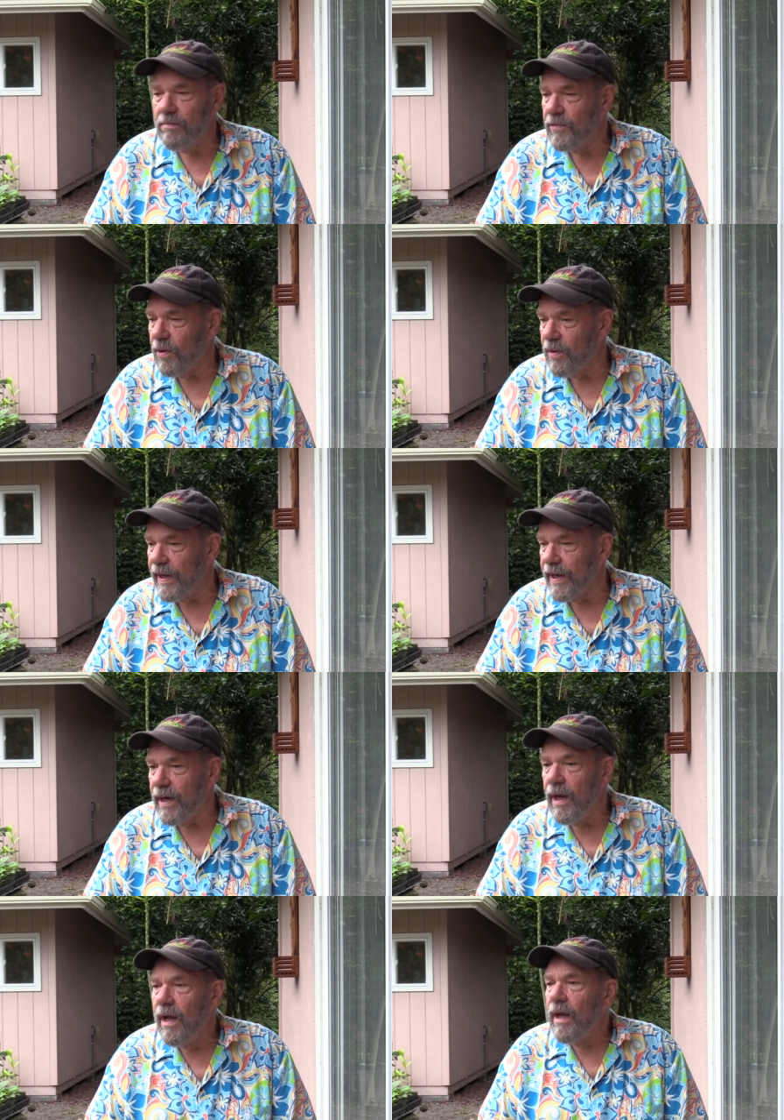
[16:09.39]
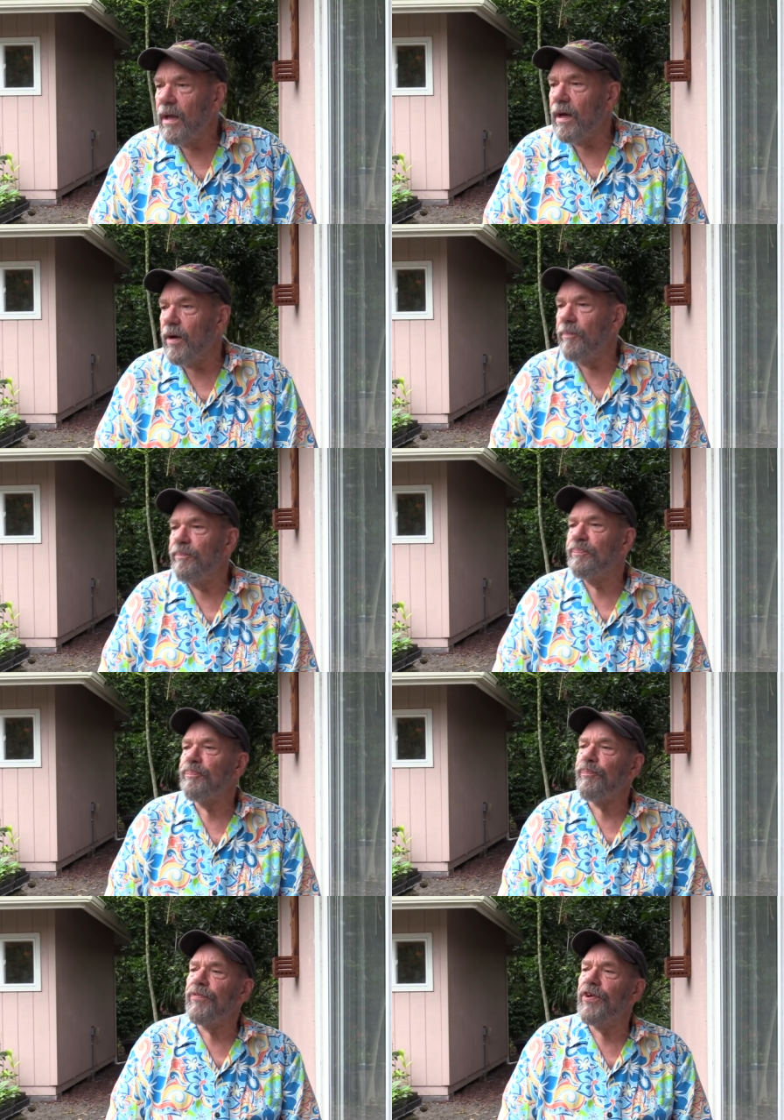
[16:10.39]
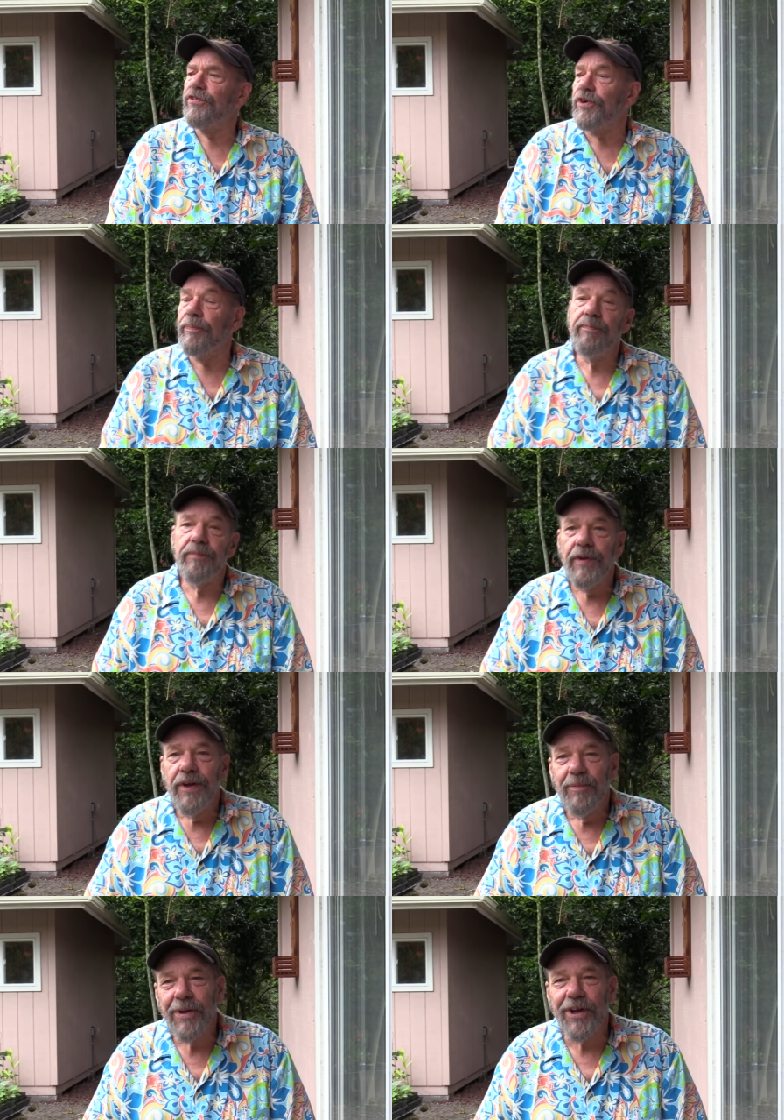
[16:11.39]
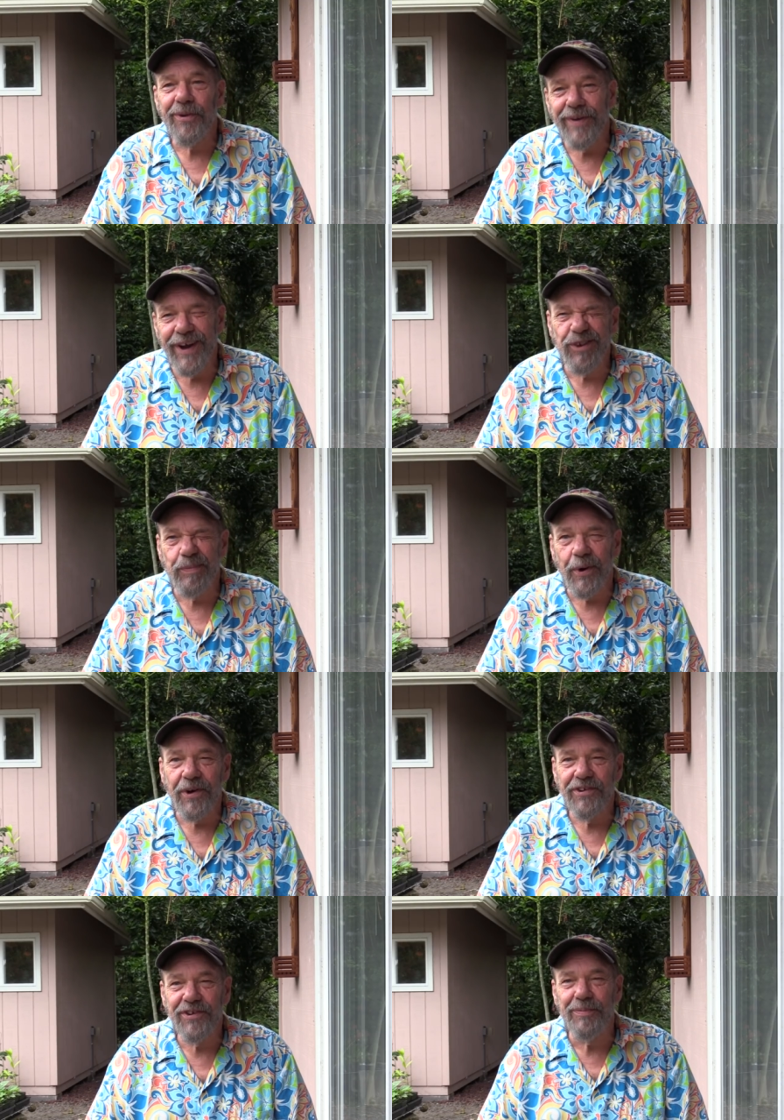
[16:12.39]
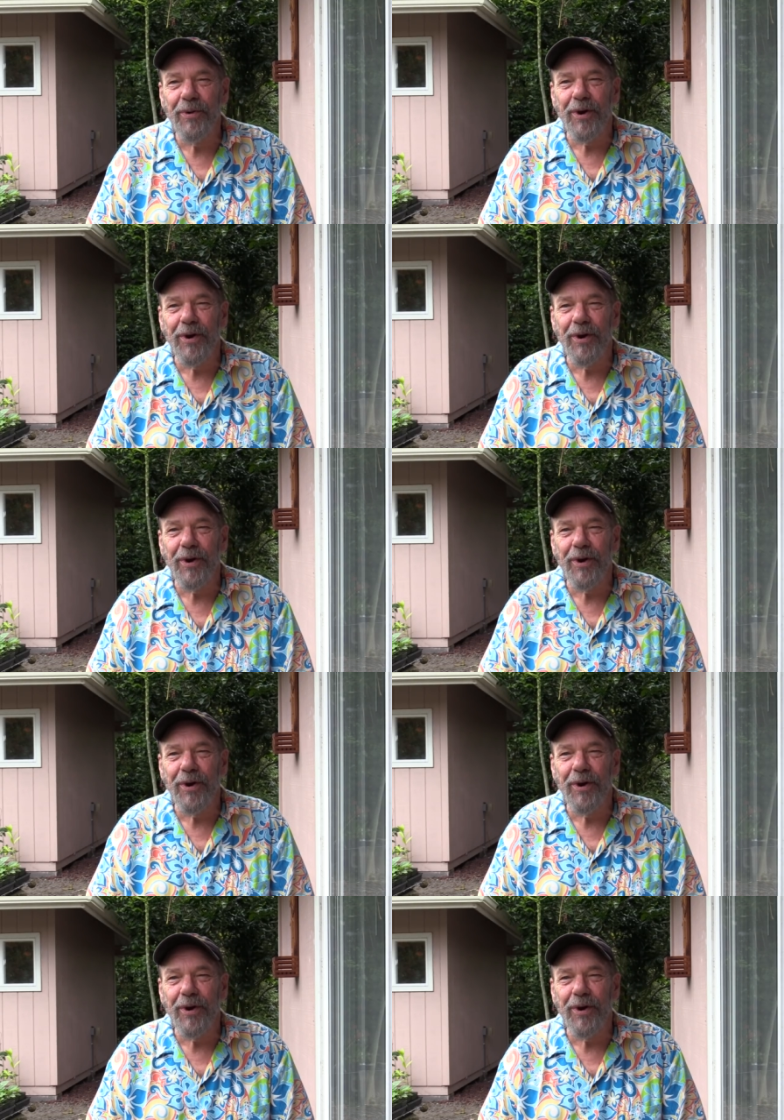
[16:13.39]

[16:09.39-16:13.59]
Don't like it. Um, so picking raspberries is